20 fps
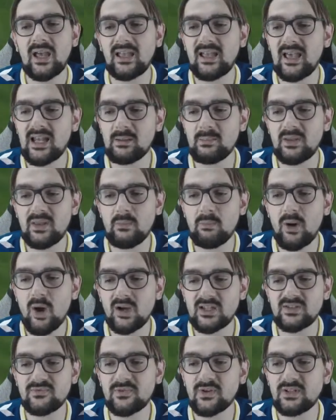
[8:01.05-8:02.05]
and get him in the
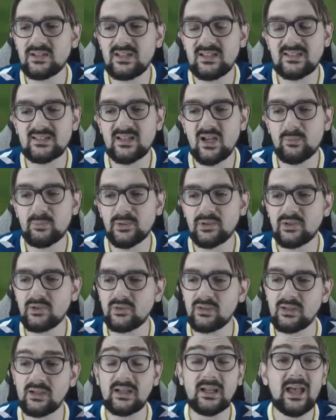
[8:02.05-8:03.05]
box for a decent
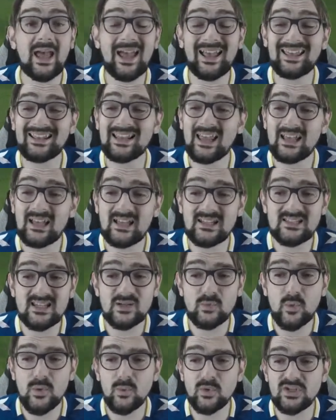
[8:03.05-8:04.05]
opportunity. Again, like I
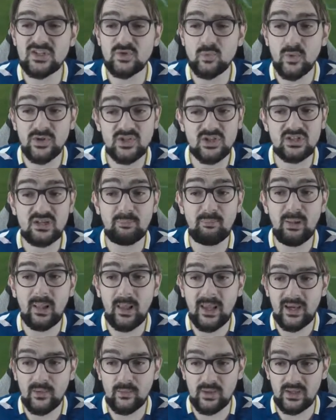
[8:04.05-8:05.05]
said, we were switching the
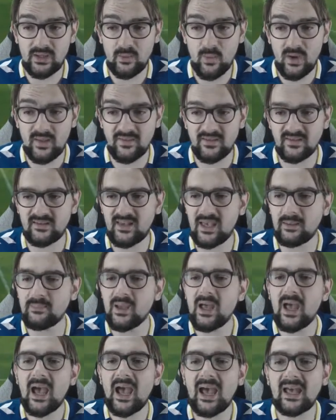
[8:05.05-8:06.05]
play really well this game,
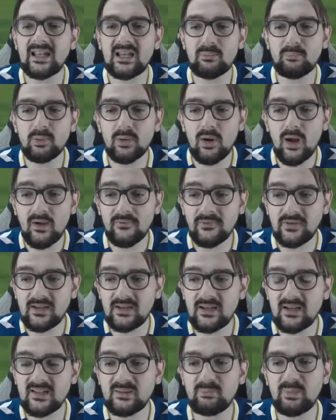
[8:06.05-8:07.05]
and it
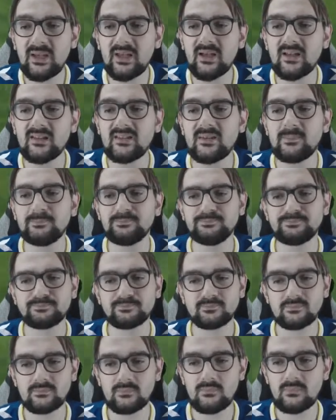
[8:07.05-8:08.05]
profited us because
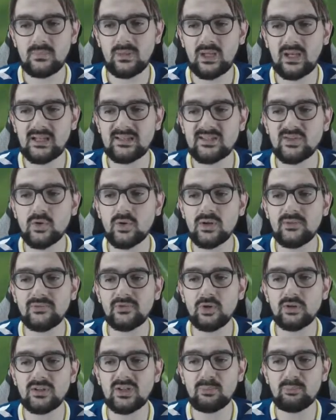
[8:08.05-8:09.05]
it sort of
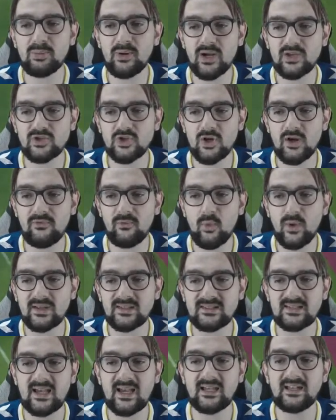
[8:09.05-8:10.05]
took the pressure off
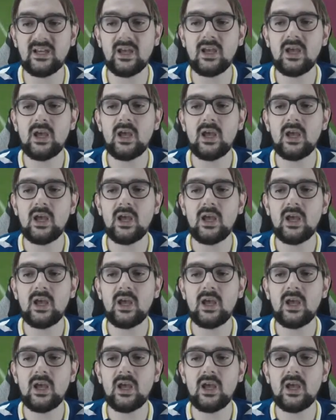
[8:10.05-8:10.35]
one side.